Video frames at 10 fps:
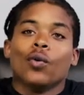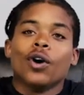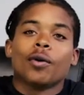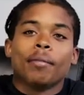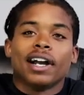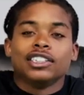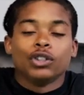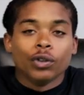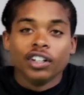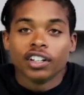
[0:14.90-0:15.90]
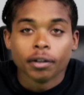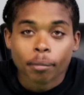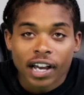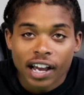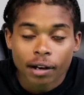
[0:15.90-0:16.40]
Welcome back to another
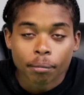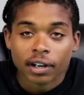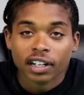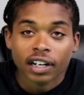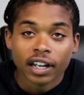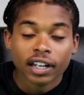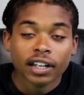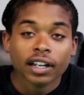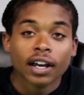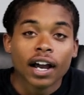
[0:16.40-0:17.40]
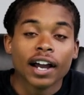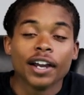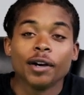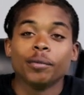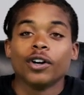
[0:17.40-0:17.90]
Mag Monday. I
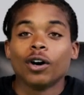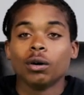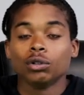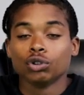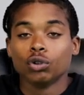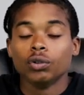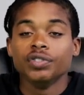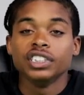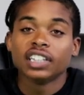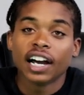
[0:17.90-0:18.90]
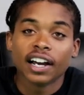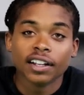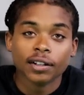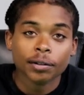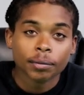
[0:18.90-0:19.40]
am your host, Groovy
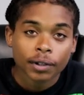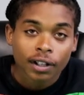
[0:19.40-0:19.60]
Tyler.